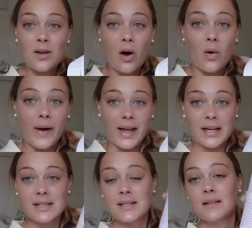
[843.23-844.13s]

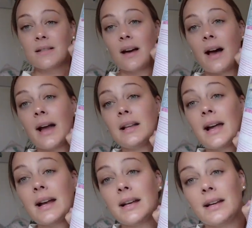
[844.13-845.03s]

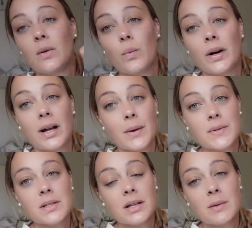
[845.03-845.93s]
highlighted what I
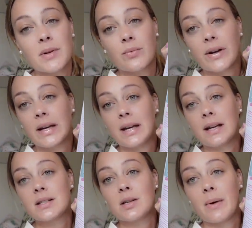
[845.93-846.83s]
was going to be
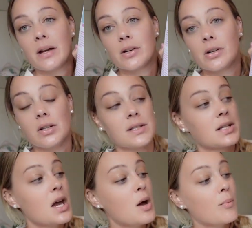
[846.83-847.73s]
reading to my girls
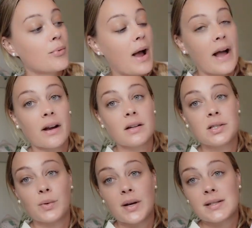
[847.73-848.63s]
prior
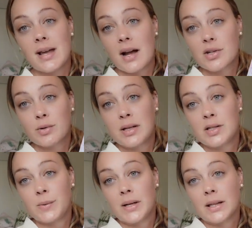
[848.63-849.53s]
to us actually
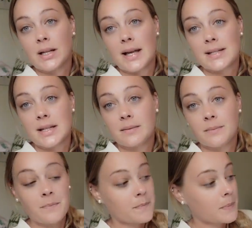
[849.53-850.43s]
doing the lesson.
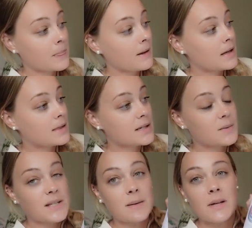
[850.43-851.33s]
This
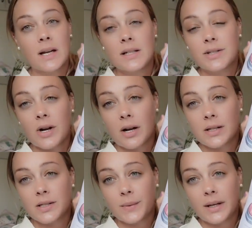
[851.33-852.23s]
was something I
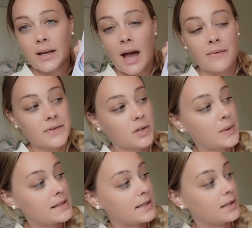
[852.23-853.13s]
started doing after
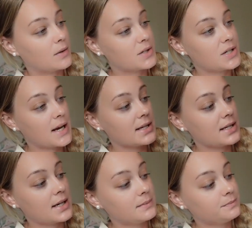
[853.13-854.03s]
we did
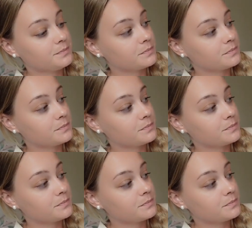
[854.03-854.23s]
Oceania,